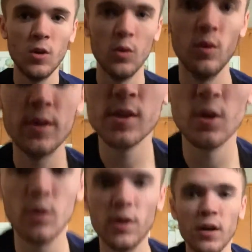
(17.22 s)
What is
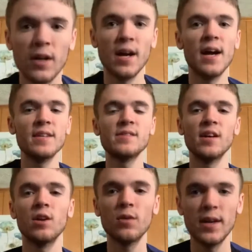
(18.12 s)
going on, guys?
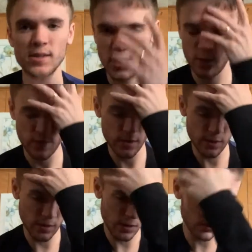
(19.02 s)
Taylor Rice here with
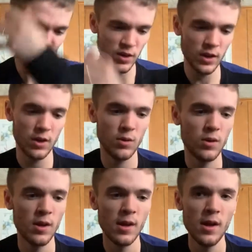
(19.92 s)
another video.
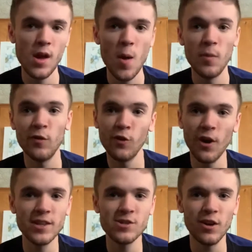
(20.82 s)
Before
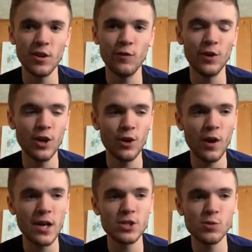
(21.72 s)
I start the video,
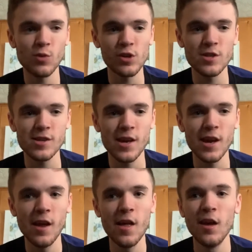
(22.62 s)
I just want to
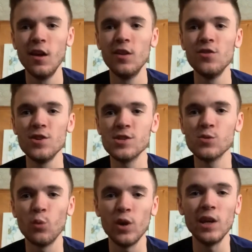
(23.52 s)
say this
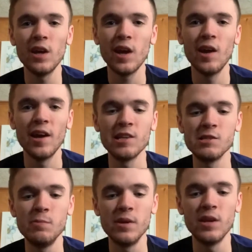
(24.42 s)
week has
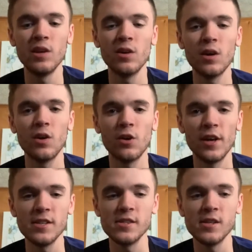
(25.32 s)
been
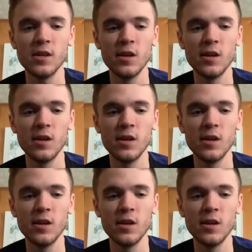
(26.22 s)
crazy.